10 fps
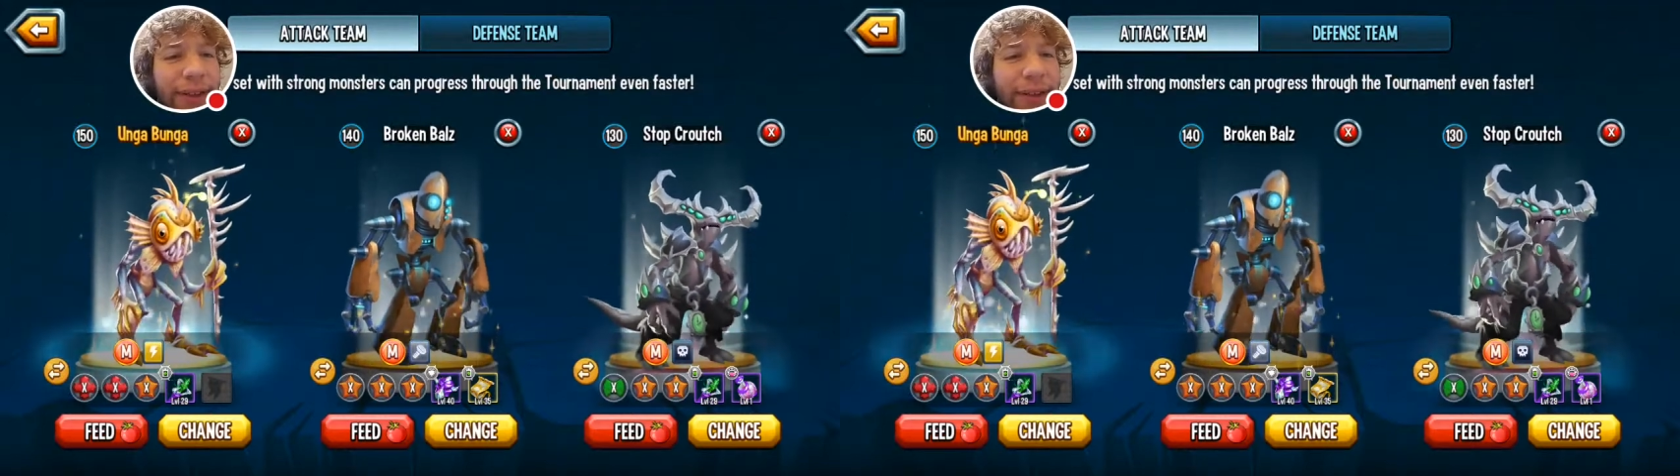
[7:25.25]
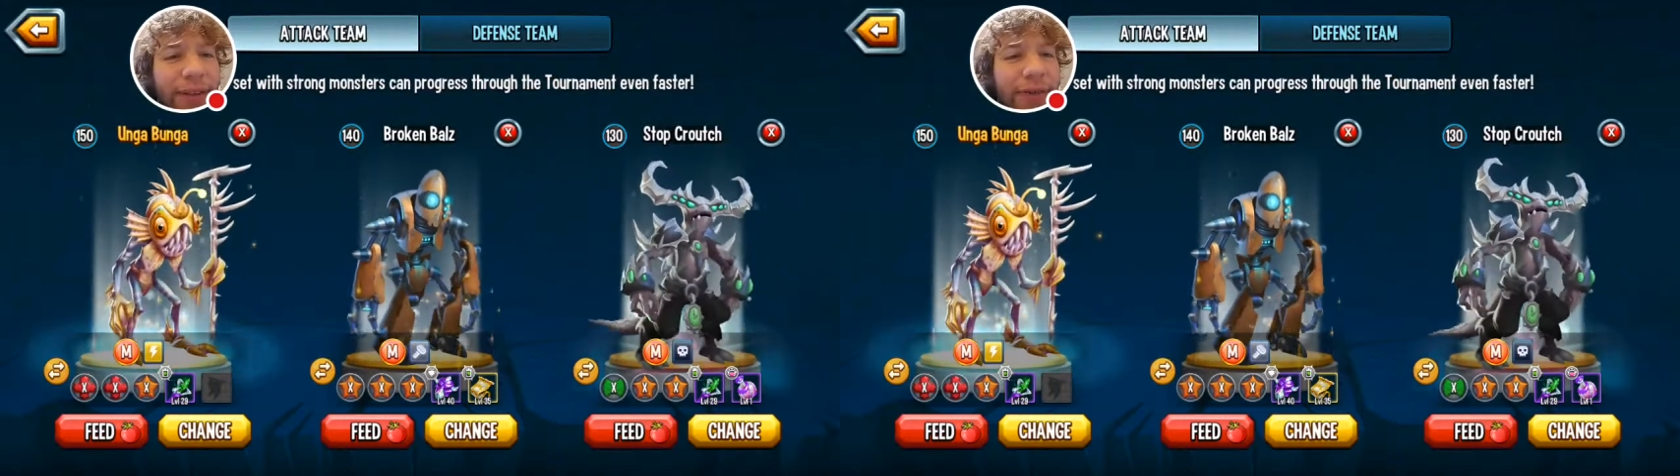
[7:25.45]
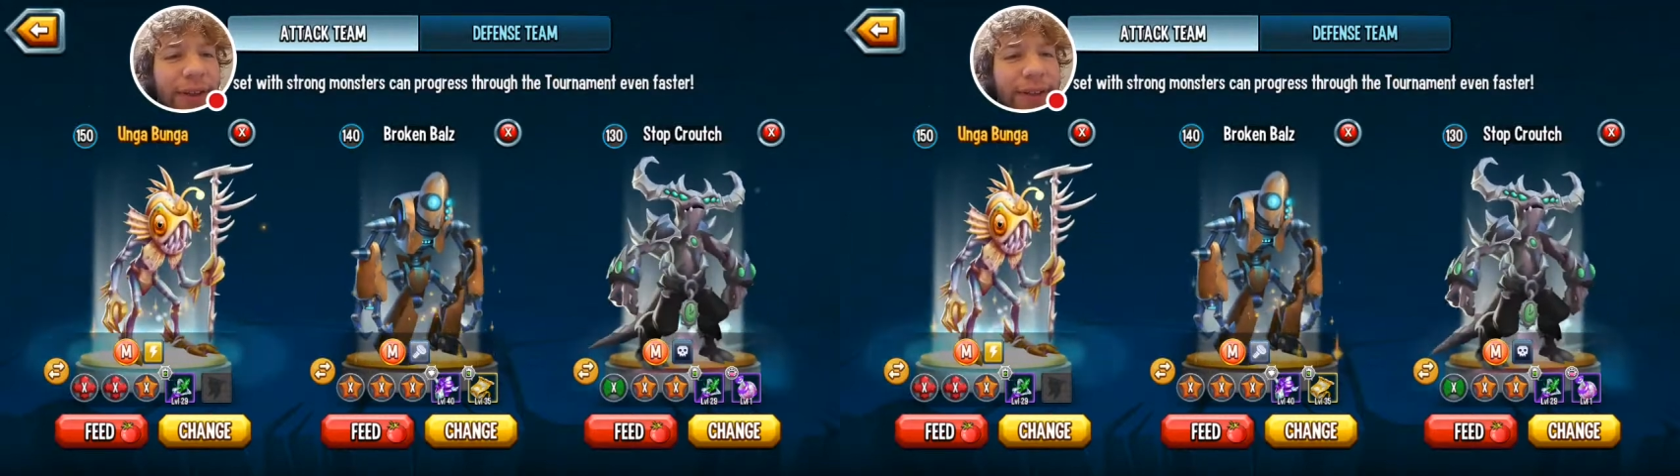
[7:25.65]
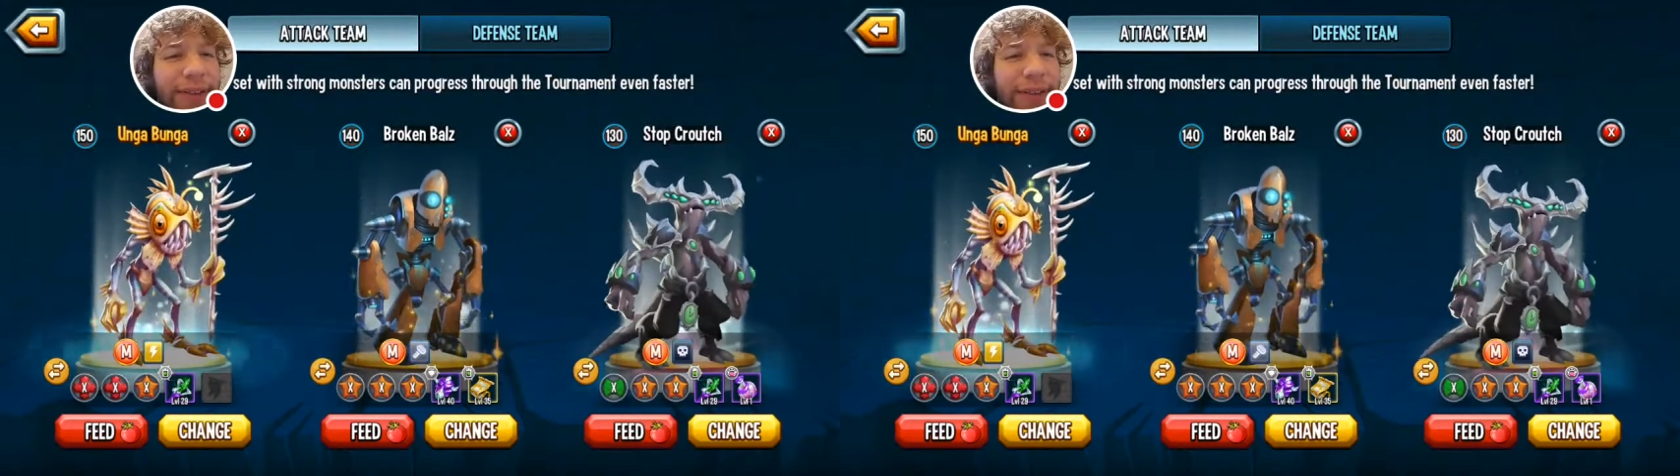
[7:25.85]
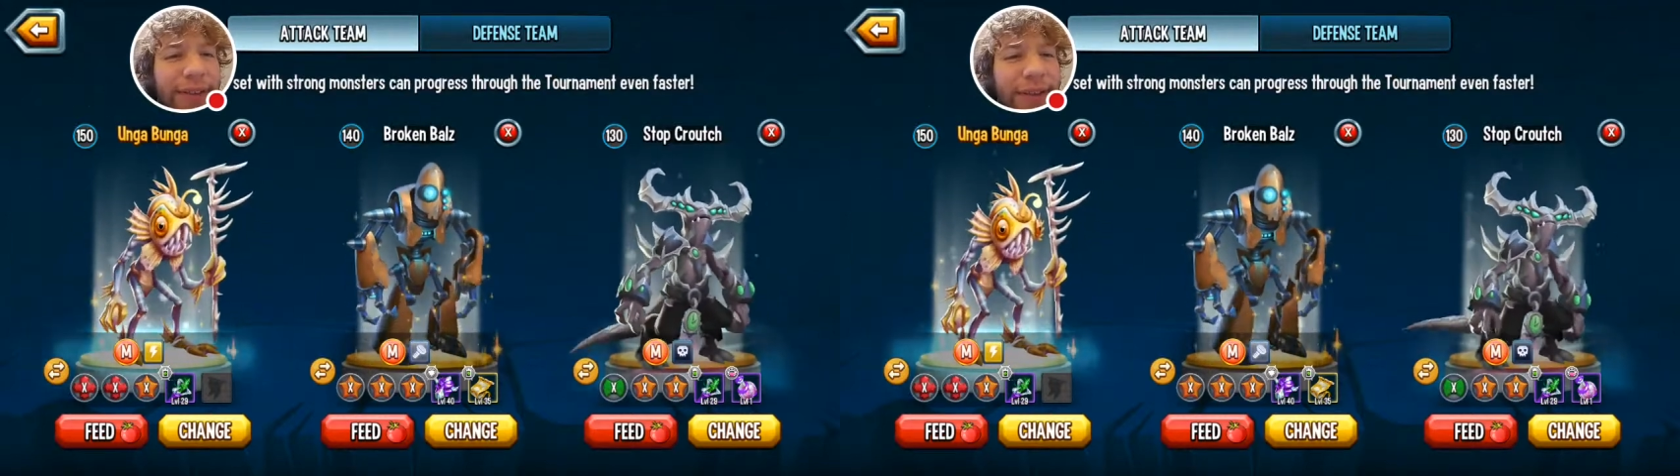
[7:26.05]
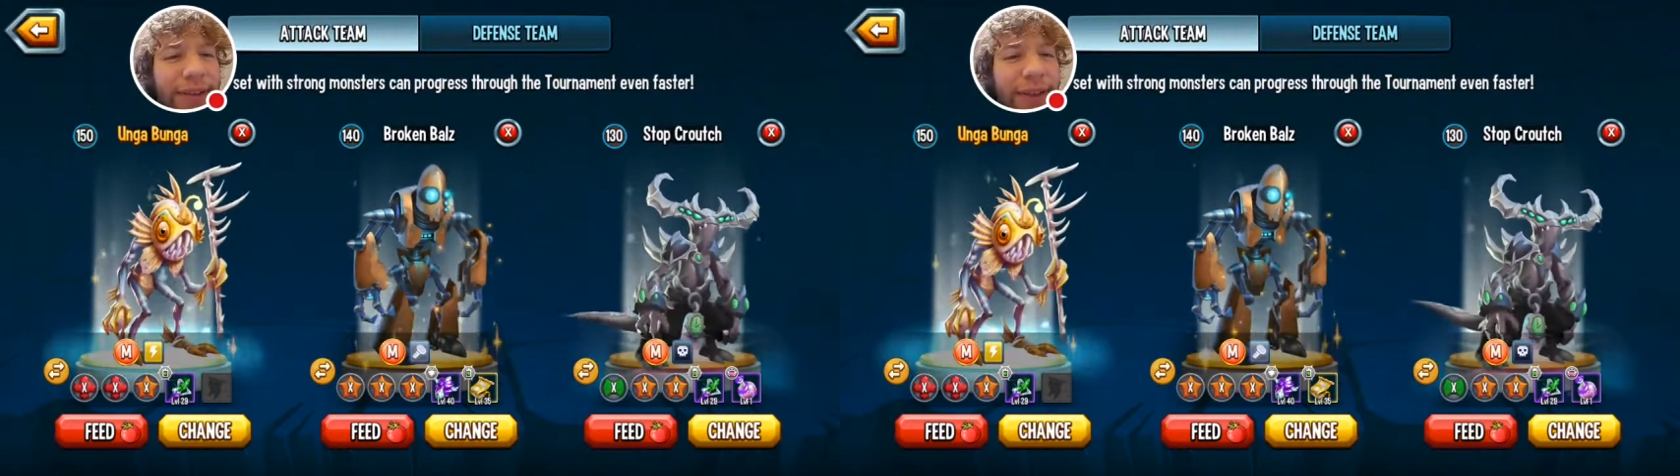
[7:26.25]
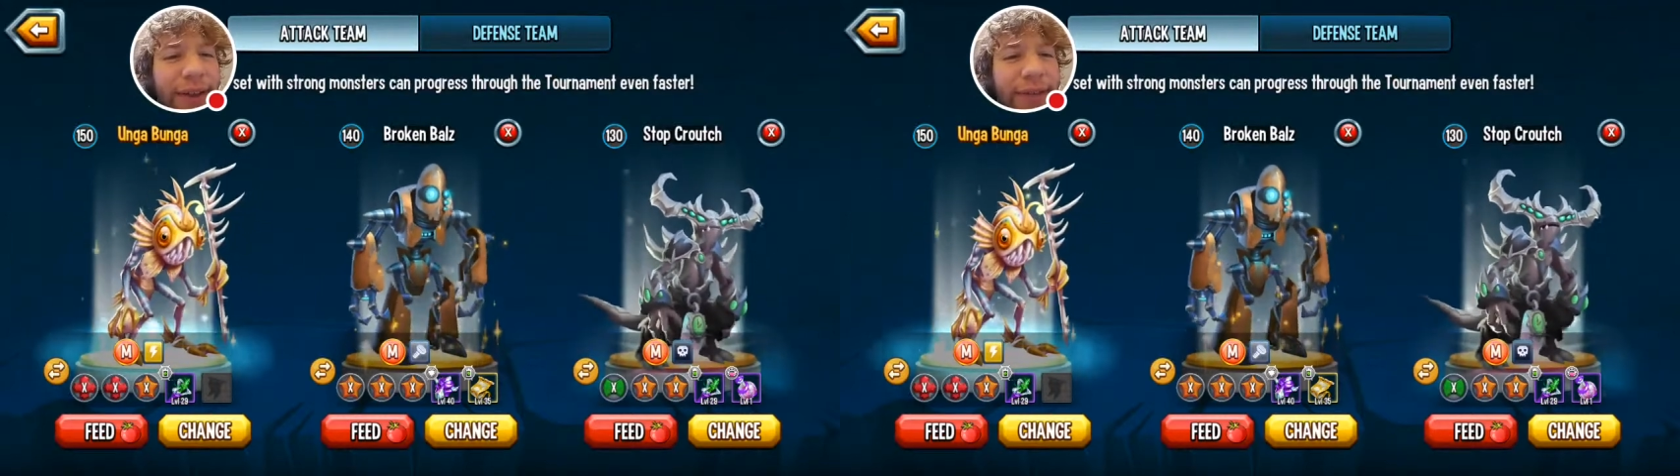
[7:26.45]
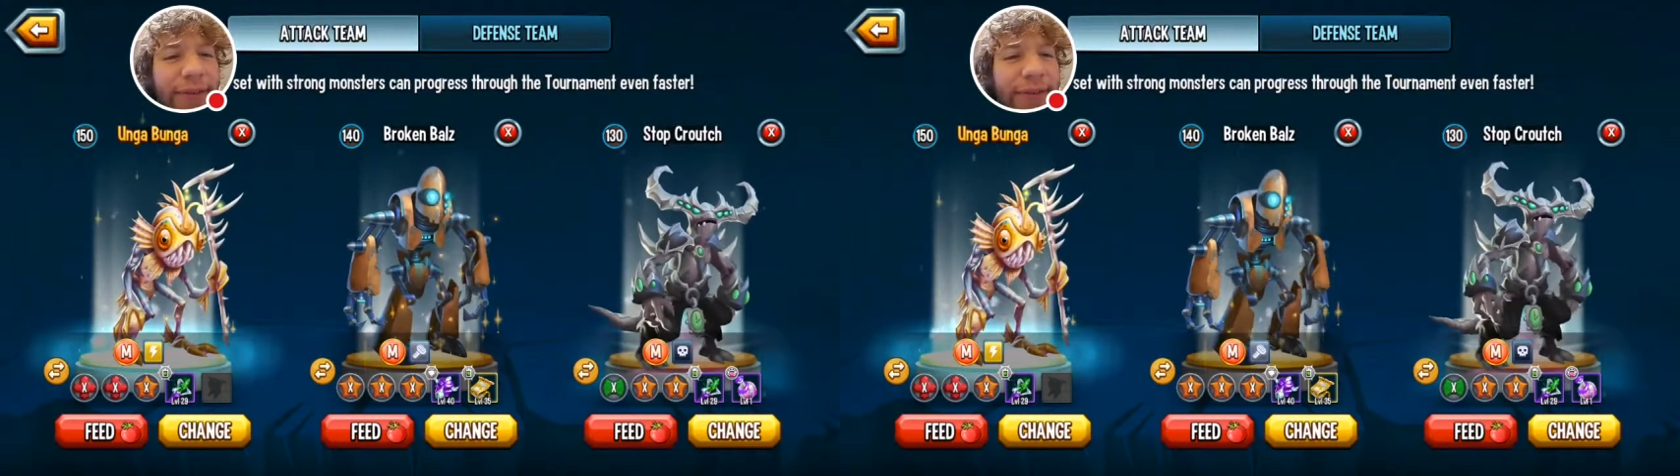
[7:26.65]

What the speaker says: defense and off.